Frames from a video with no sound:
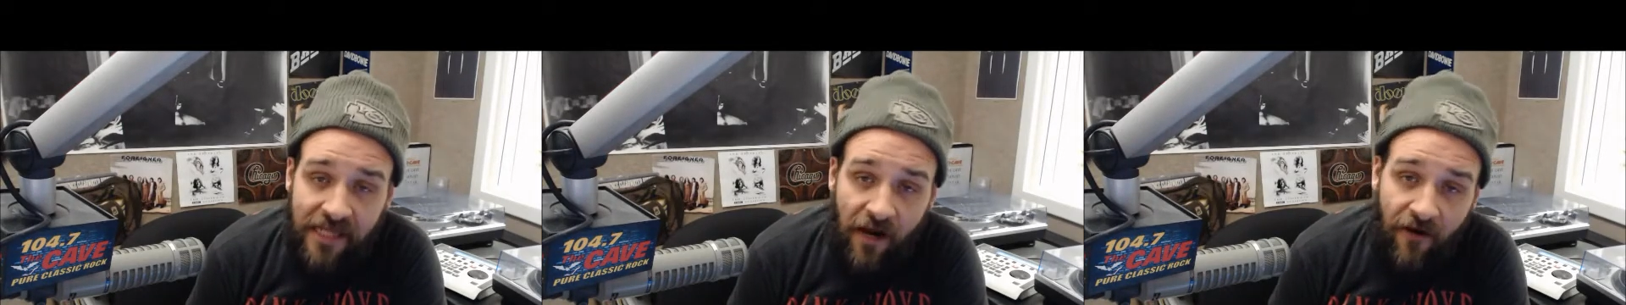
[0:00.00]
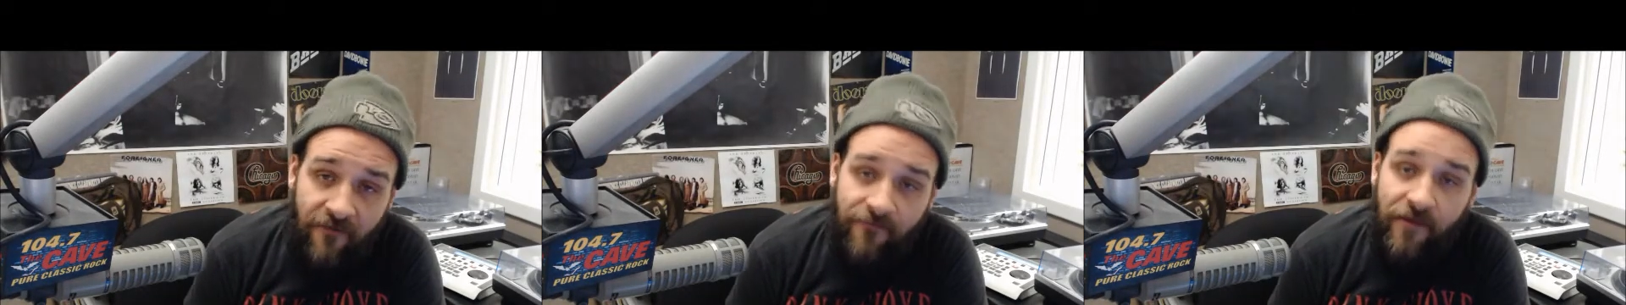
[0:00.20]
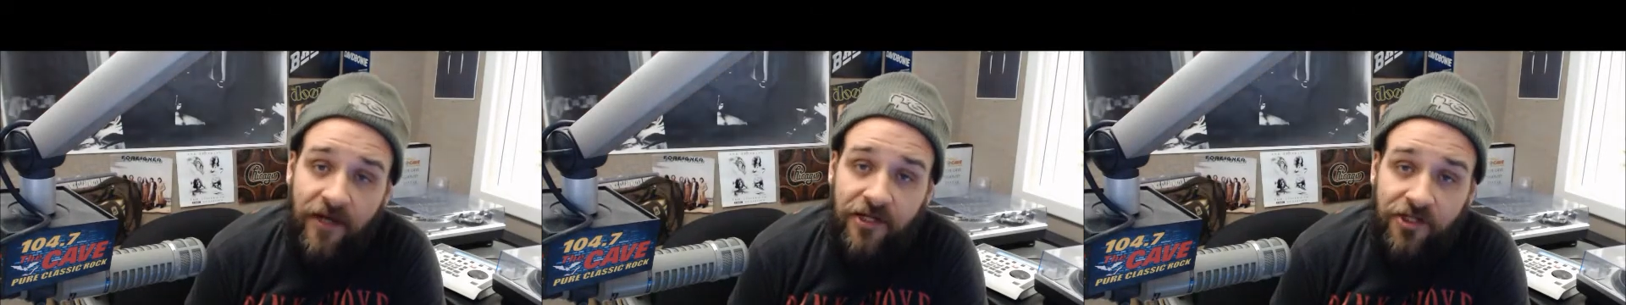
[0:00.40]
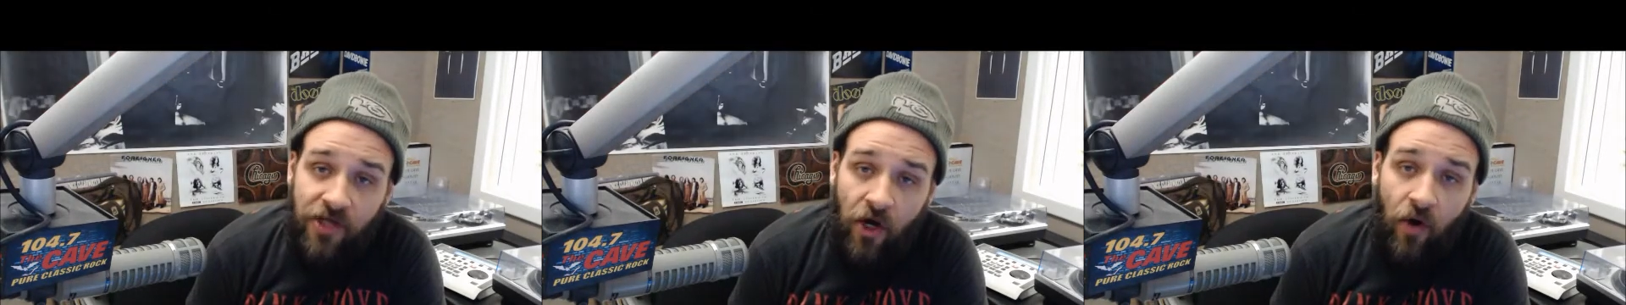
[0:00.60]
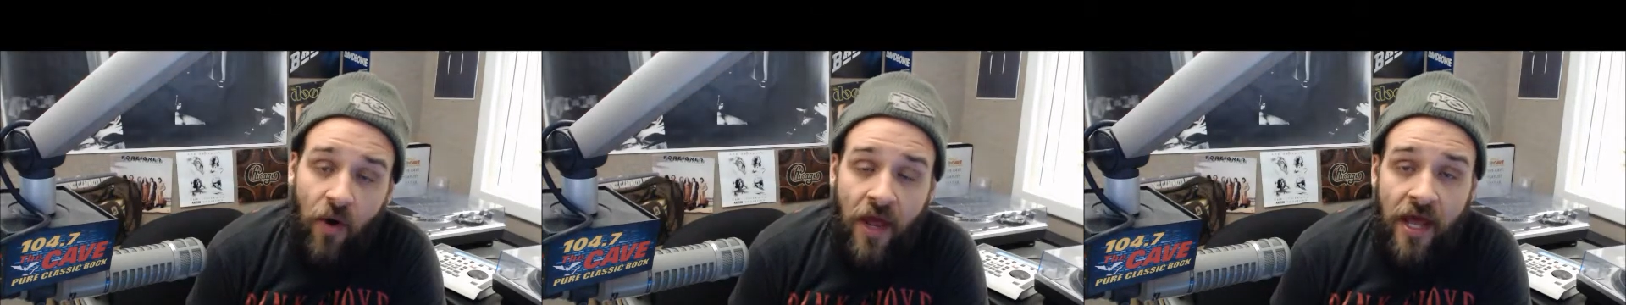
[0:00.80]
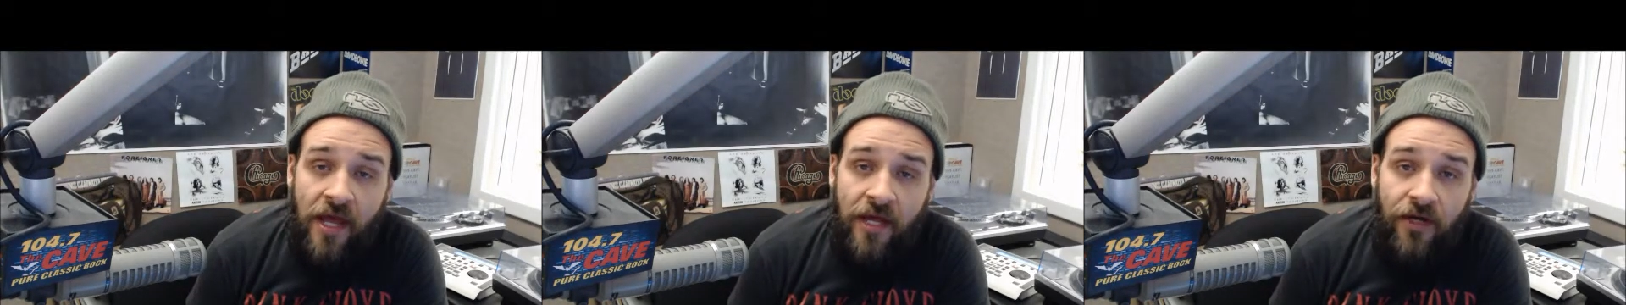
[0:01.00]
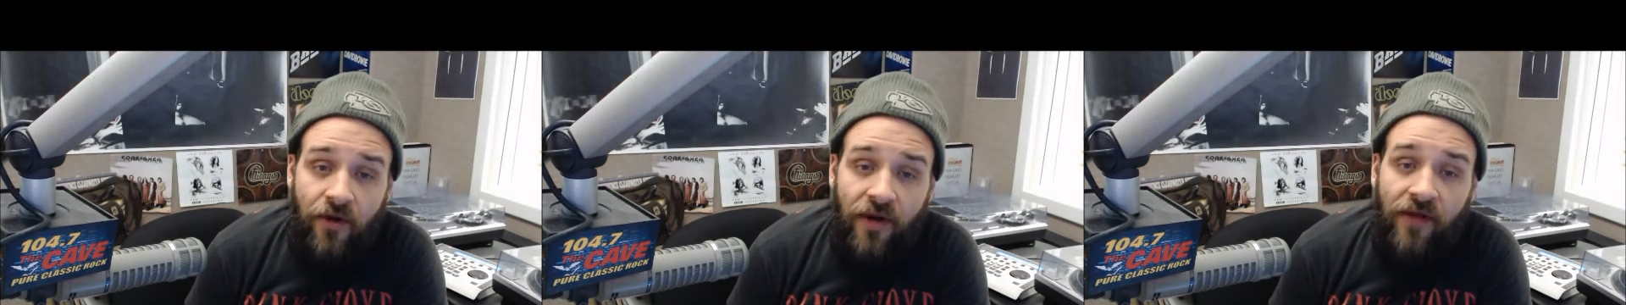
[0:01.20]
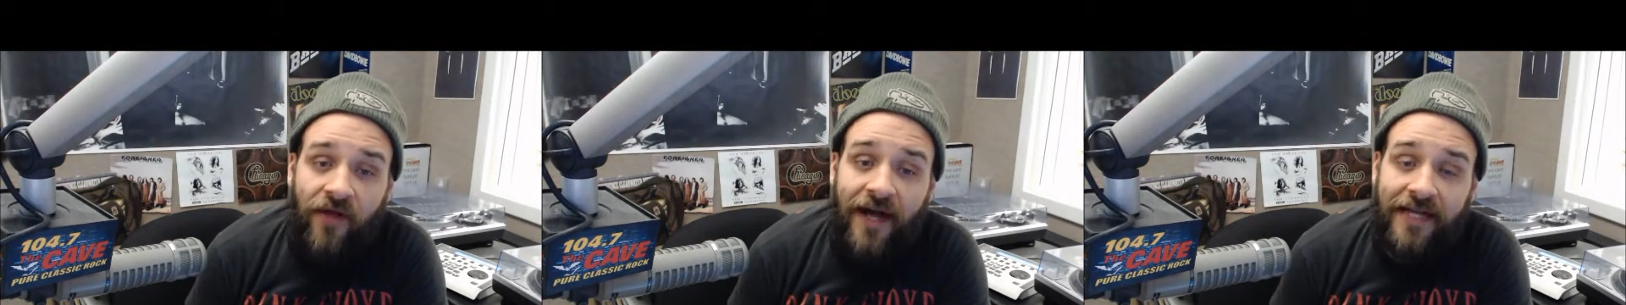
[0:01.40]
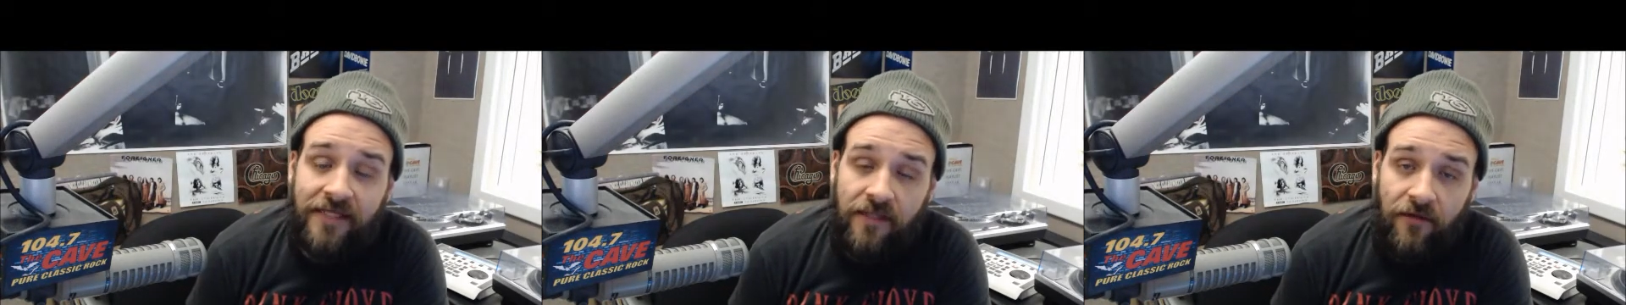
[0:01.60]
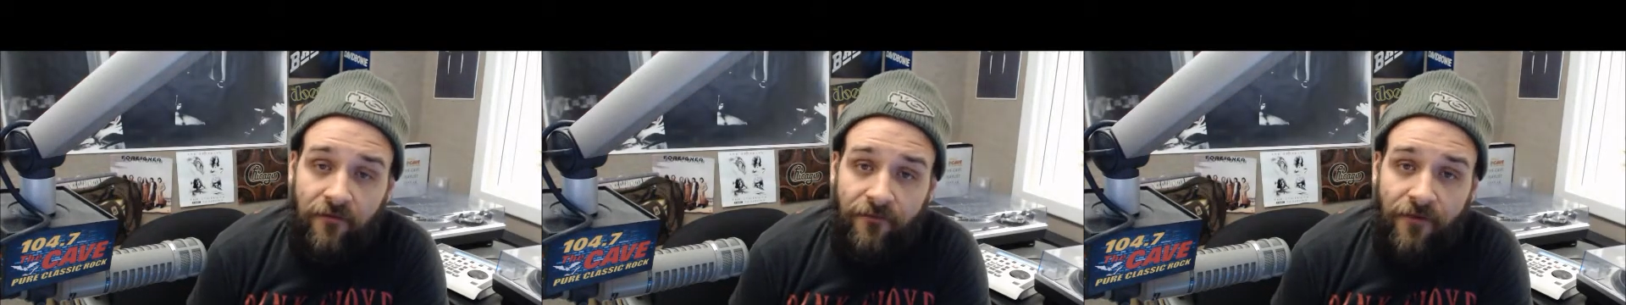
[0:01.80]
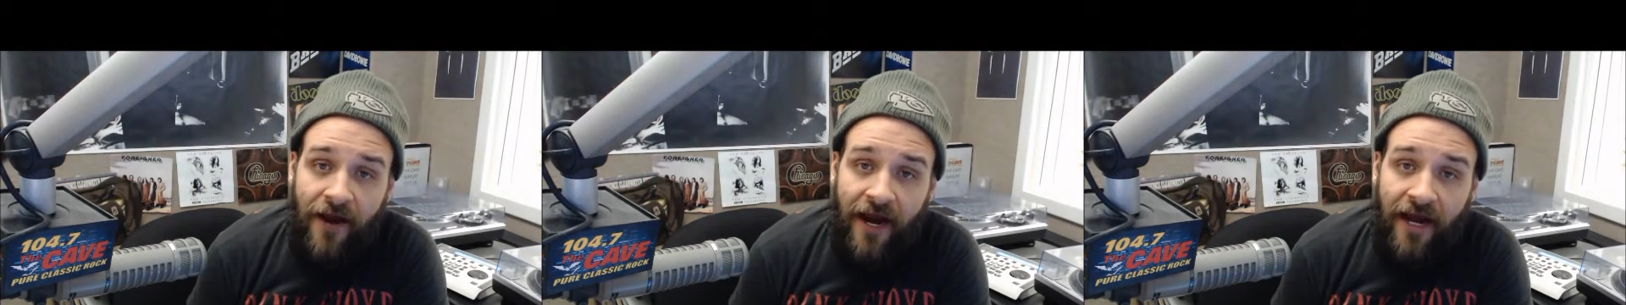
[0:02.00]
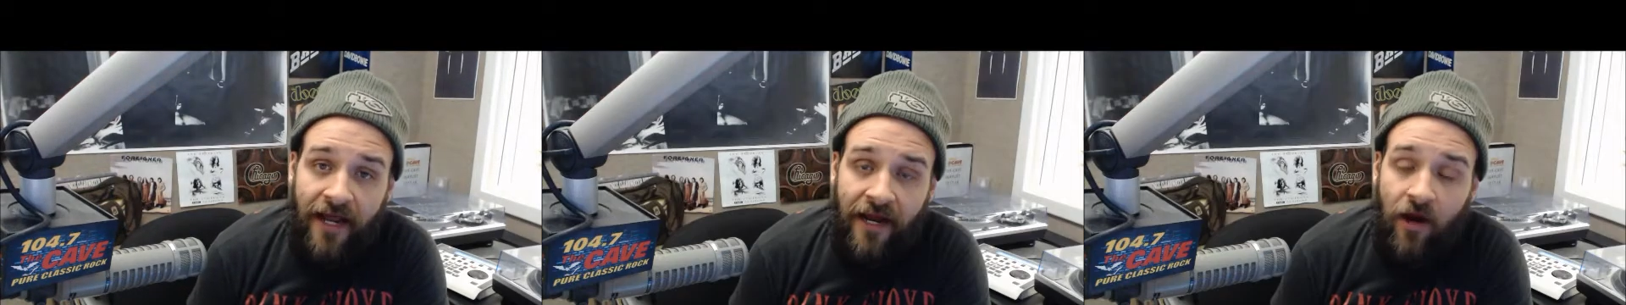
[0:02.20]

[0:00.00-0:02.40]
hour of my show during Last Letter Friday.